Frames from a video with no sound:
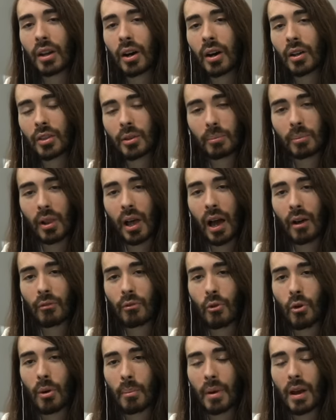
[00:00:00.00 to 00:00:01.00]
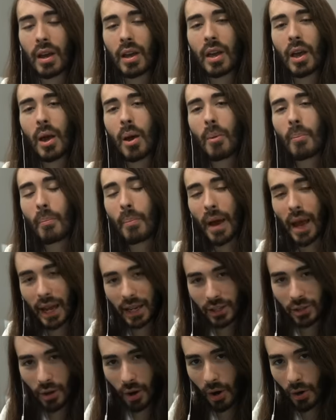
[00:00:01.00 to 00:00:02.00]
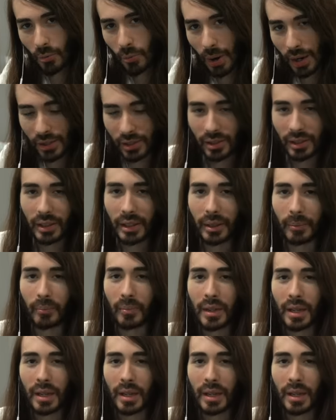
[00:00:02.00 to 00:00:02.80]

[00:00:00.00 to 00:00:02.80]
on the platform backyard wrestling.